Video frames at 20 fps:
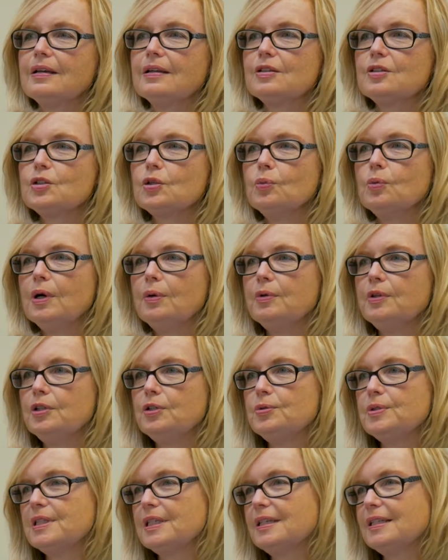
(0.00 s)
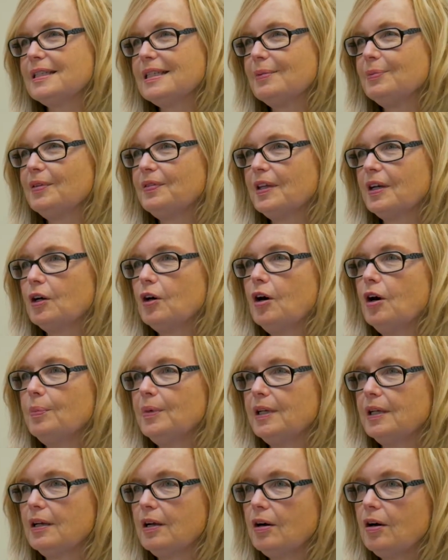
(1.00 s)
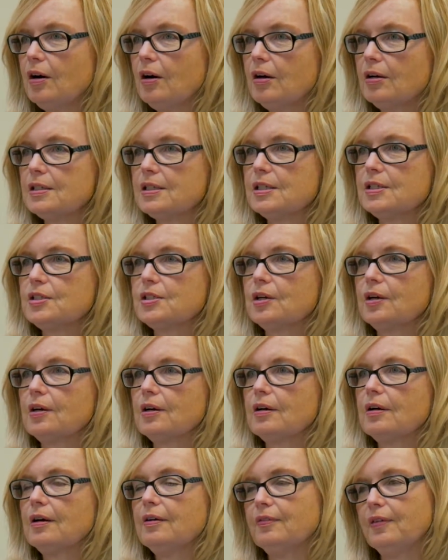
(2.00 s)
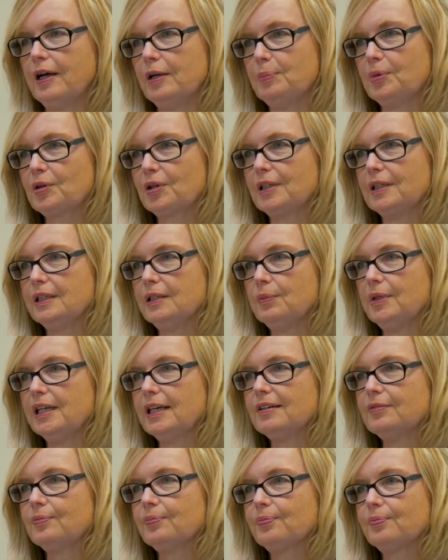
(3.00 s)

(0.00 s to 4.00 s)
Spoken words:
So what would you say some of the common causes are of hyperkalemia?